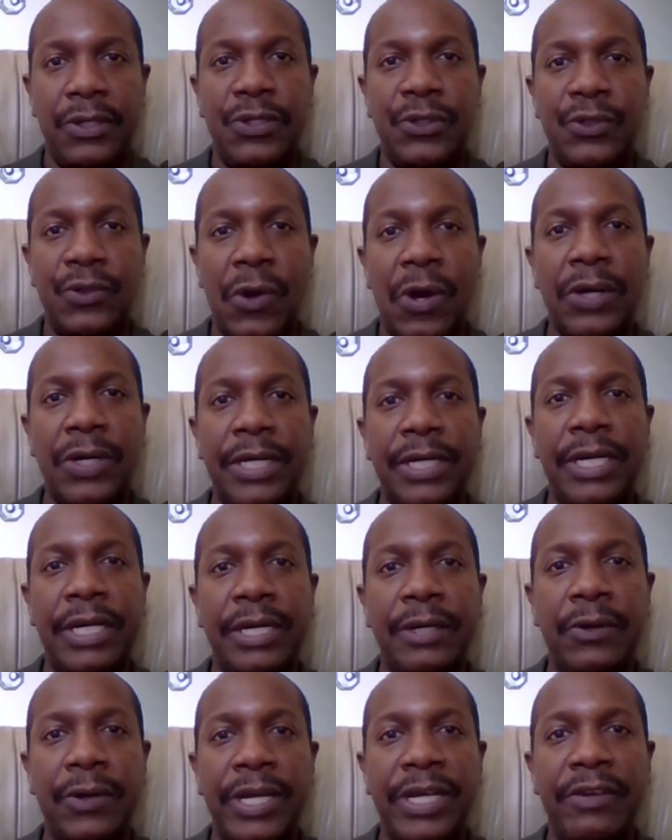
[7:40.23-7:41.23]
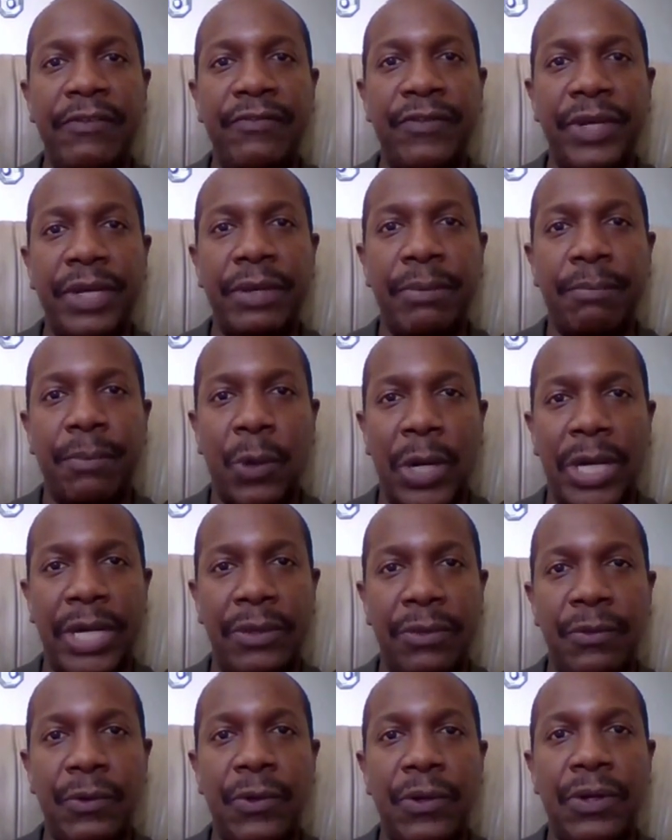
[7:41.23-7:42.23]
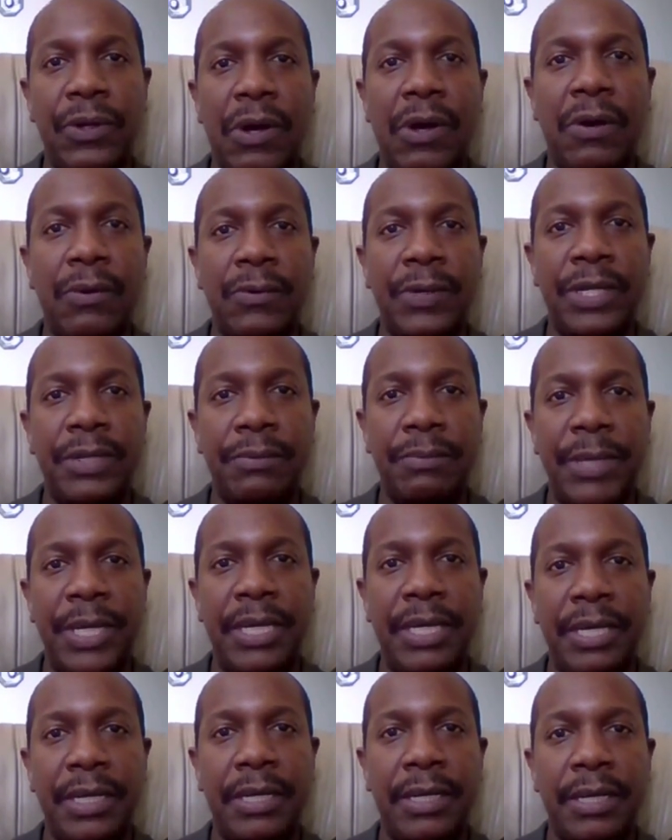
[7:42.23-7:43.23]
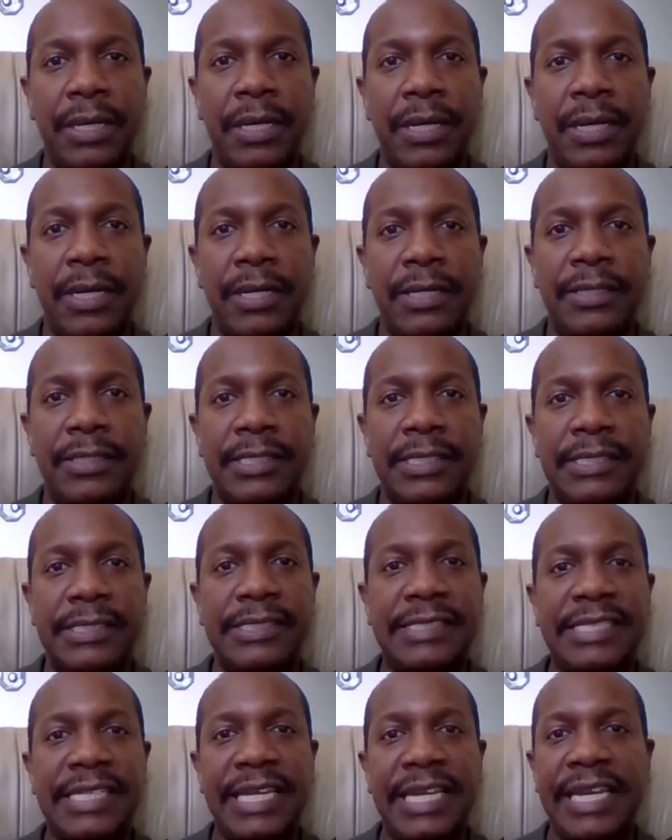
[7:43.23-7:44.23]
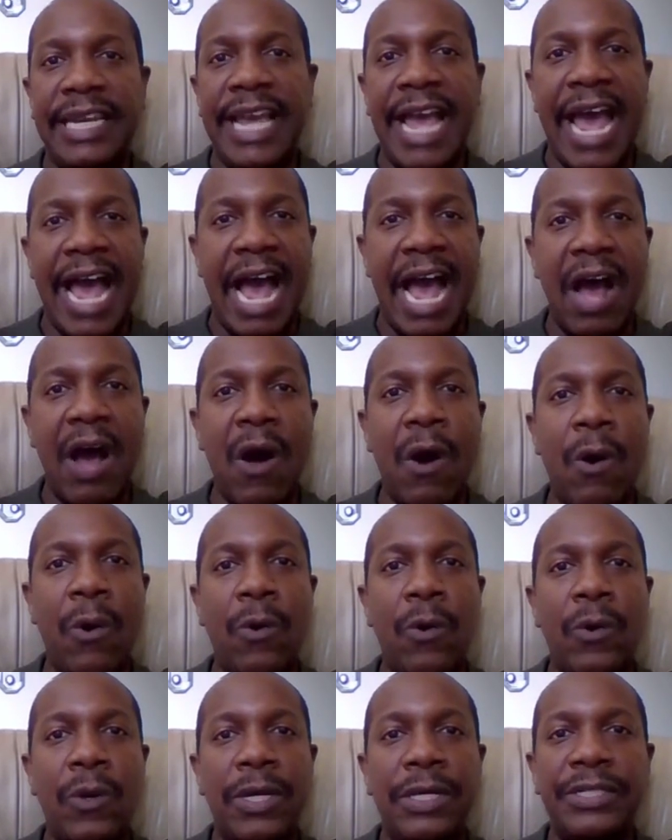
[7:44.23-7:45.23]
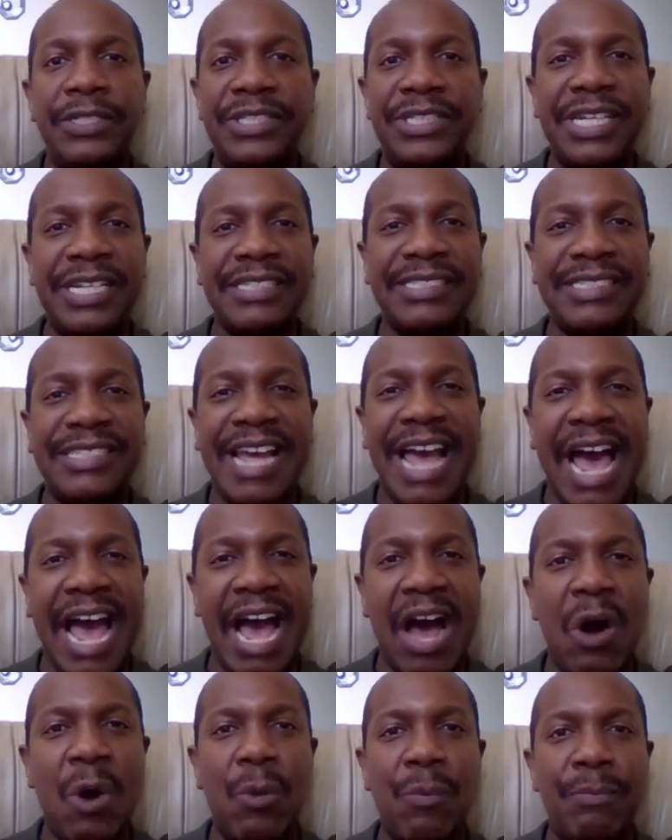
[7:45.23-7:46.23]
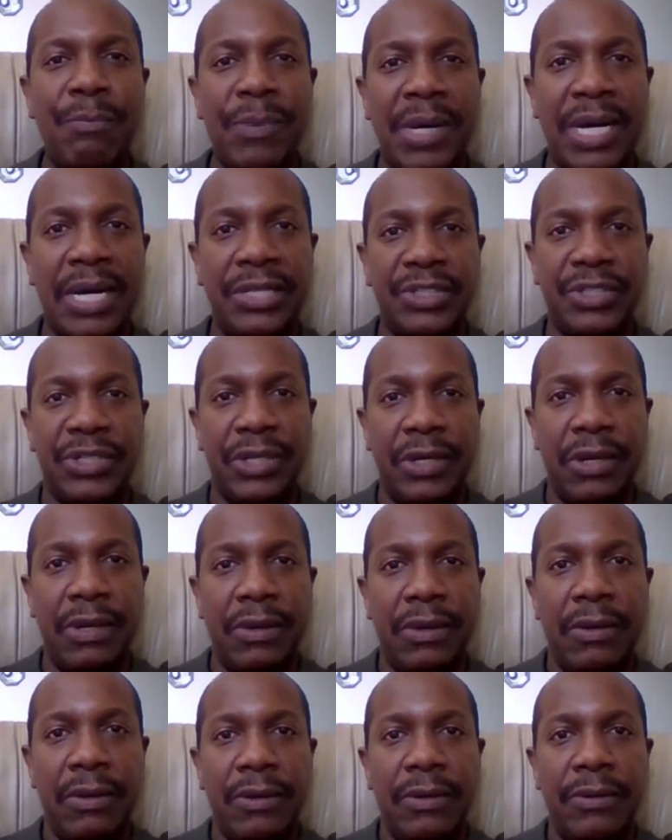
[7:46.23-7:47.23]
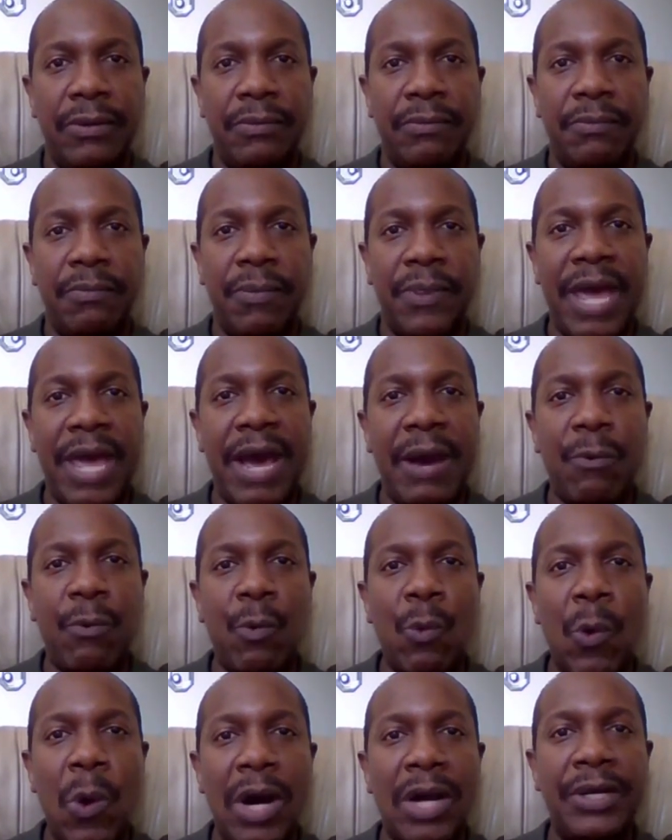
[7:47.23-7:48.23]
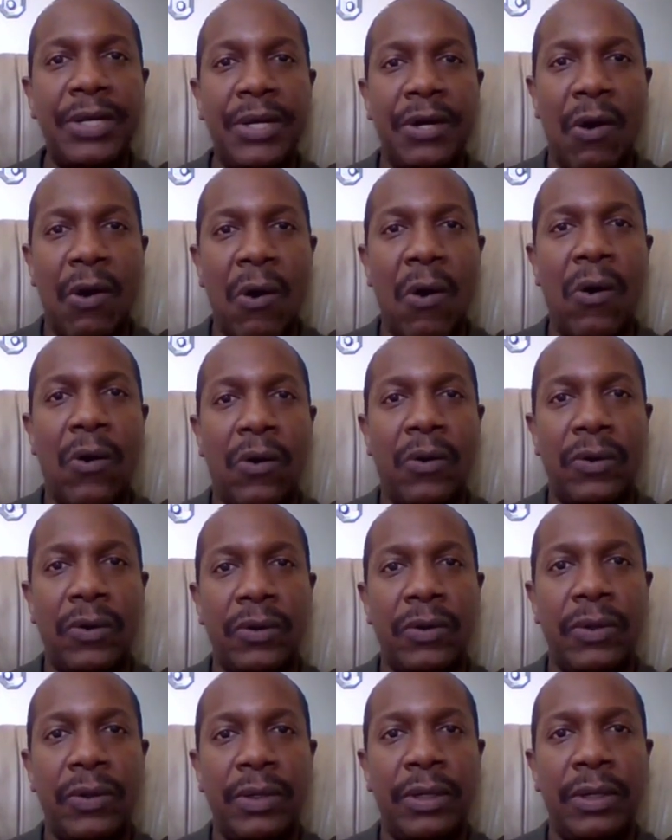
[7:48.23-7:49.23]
Stronger Than Grief breakthrough call with me, to see just how much that one call